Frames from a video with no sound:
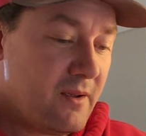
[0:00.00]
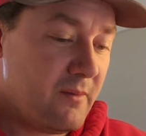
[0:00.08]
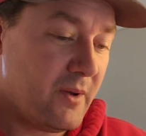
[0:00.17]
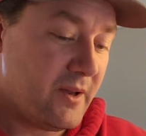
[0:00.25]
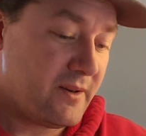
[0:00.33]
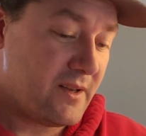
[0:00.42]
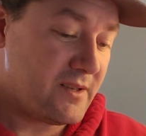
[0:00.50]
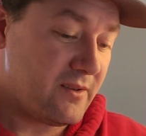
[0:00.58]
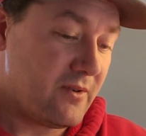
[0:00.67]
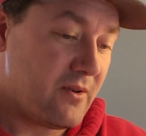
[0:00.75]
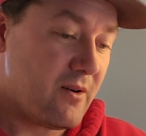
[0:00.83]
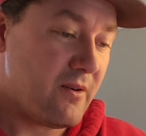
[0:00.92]
But that's a
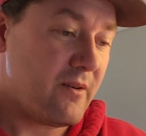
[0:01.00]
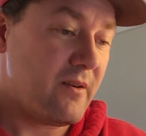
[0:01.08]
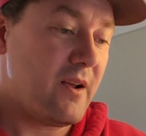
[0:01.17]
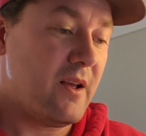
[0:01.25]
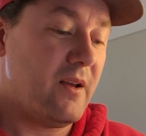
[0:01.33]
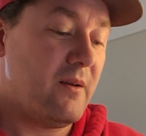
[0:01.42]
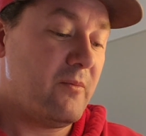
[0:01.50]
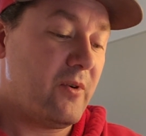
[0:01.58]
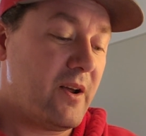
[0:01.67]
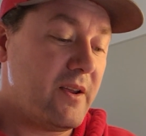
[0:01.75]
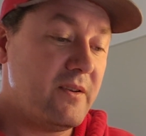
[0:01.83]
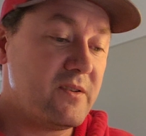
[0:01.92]
little harder. What
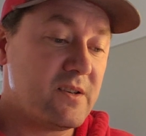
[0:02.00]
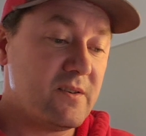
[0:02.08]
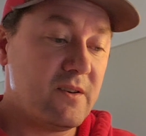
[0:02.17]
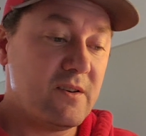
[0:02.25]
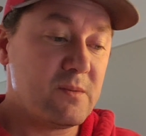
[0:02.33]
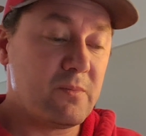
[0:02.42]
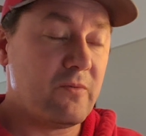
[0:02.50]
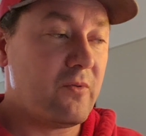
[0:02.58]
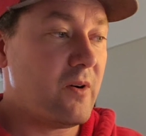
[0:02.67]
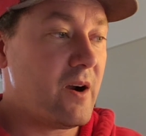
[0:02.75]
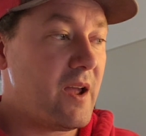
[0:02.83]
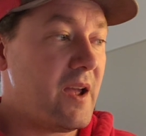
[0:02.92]
I used to use
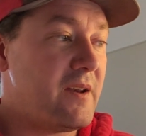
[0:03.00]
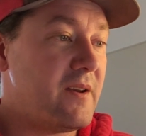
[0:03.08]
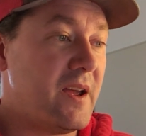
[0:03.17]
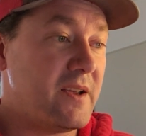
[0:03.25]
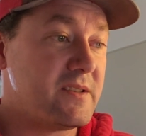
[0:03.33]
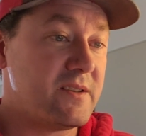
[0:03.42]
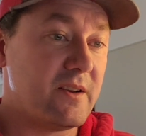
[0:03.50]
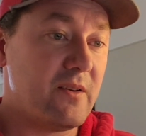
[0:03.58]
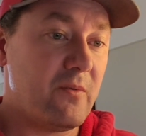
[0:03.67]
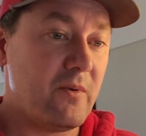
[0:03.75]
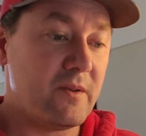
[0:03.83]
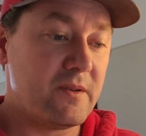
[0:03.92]
before I had NASTIC
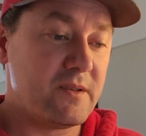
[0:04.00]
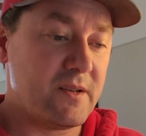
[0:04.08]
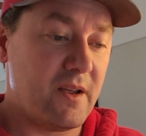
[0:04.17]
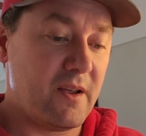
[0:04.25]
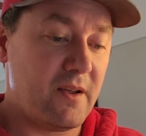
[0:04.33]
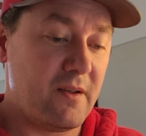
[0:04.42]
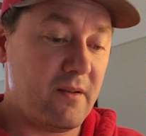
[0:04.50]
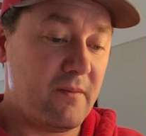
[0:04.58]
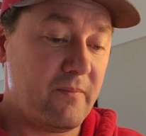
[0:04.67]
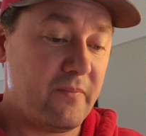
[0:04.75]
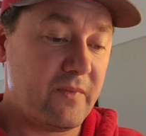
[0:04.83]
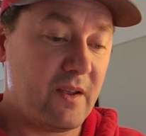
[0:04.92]
was
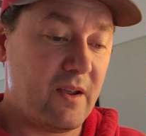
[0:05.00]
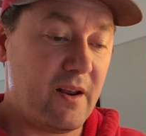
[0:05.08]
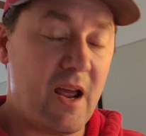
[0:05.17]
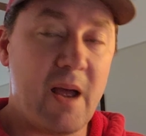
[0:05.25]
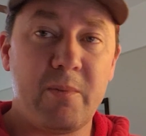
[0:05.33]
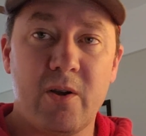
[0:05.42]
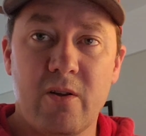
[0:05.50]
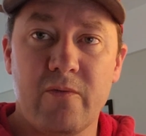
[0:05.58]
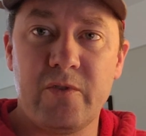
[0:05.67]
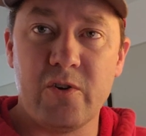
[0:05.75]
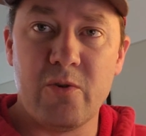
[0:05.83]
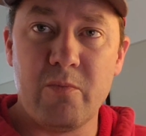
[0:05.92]
an app called
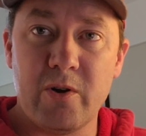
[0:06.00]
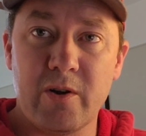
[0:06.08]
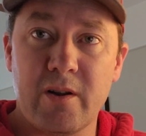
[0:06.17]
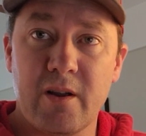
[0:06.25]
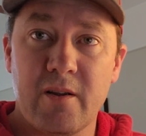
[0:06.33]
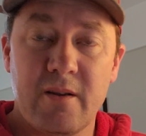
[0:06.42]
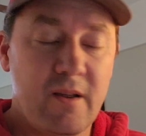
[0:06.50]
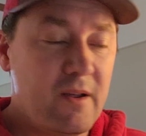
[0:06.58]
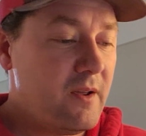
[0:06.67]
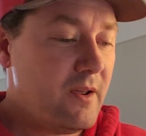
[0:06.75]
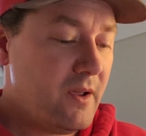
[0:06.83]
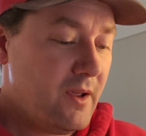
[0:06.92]
Fuel Book.
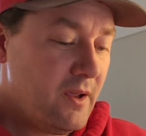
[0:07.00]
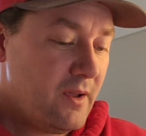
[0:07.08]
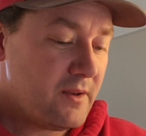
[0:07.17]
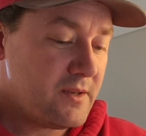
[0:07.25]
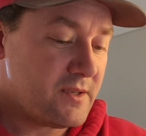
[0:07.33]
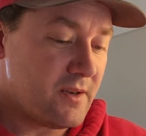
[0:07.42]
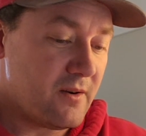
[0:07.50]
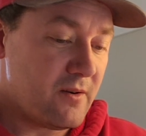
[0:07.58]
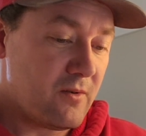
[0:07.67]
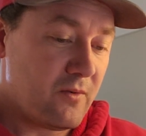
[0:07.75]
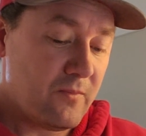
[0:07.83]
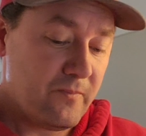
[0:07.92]

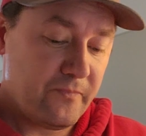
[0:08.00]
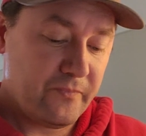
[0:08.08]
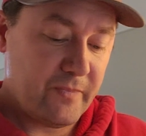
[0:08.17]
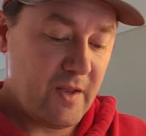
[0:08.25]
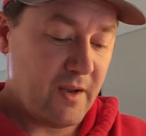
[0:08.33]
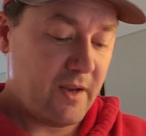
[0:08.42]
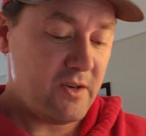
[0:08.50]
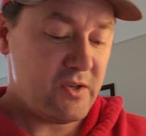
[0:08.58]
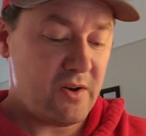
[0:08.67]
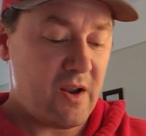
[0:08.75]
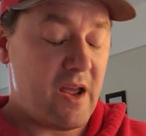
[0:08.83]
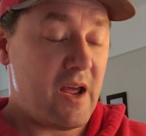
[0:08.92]
So yeah, get
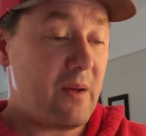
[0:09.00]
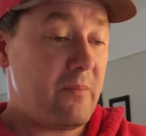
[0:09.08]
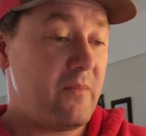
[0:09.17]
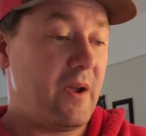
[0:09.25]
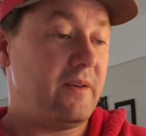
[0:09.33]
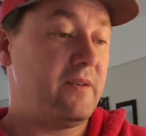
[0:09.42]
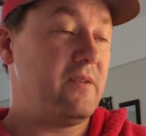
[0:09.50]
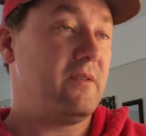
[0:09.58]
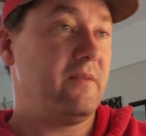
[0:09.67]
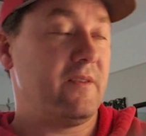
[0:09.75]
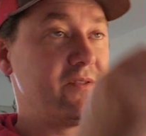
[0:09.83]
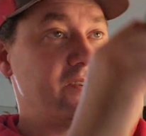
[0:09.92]
you an app,
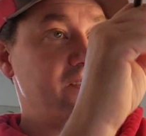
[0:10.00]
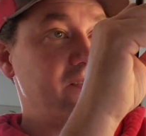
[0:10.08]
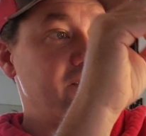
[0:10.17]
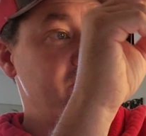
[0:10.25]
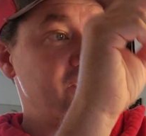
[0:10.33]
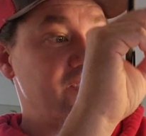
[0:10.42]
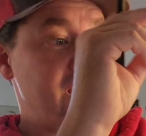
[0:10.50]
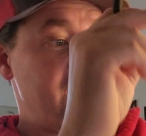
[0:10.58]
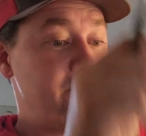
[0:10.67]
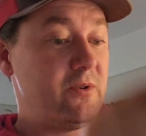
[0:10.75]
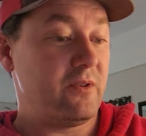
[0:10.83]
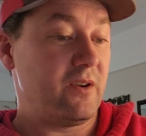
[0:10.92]
and there's a
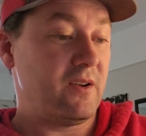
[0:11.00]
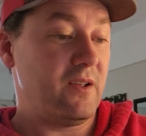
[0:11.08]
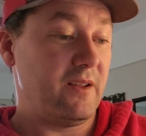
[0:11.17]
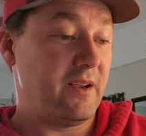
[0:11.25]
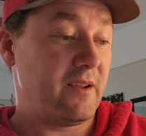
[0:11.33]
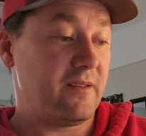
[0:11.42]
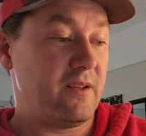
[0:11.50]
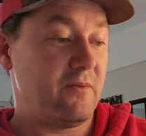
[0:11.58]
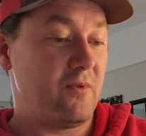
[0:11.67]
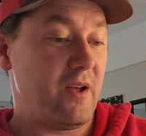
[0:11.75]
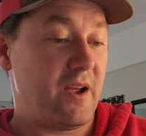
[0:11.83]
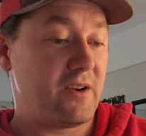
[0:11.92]
tab you can click that
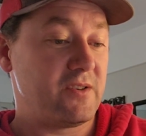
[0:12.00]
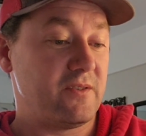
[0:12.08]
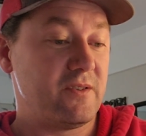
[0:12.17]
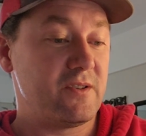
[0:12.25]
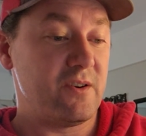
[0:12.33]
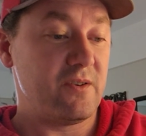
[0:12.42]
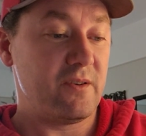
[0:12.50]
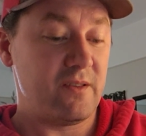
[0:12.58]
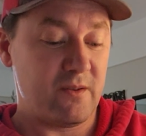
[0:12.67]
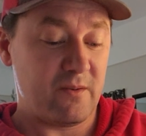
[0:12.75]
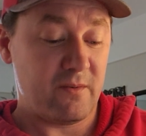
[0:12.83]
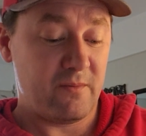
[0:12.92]
will actually show
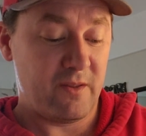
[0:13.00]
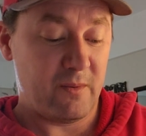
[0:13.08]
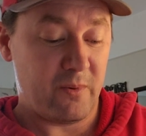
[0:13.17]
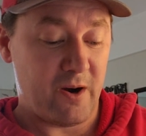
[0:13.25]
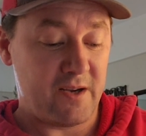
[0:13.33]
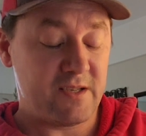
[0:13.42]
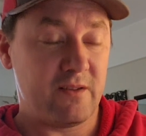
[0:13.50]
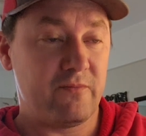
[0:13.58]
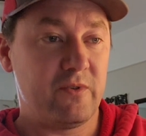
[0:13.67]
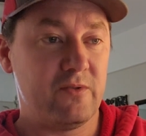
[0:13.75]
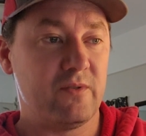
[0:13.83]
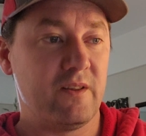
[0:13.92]
you the price of the
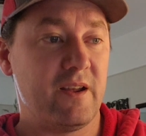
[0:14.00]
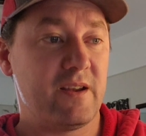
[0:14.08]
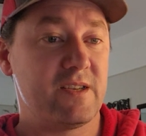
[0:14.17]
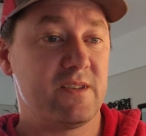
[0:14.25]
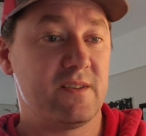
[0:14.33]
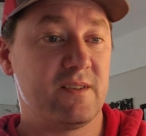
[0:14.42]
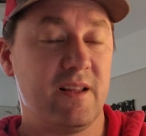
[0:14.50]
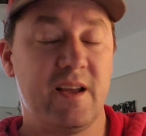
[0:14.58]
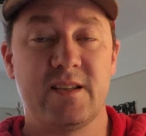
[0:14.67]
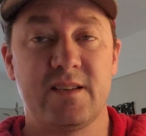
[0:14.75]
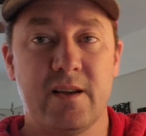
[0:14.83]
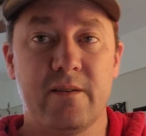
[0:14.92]
fuel less
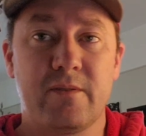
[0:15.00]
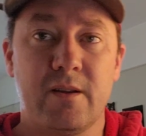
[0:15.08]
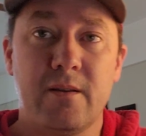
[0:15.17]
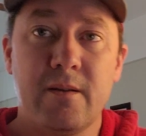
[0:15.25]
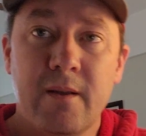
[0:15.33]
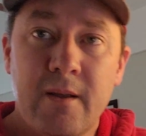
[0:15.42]
Ifta.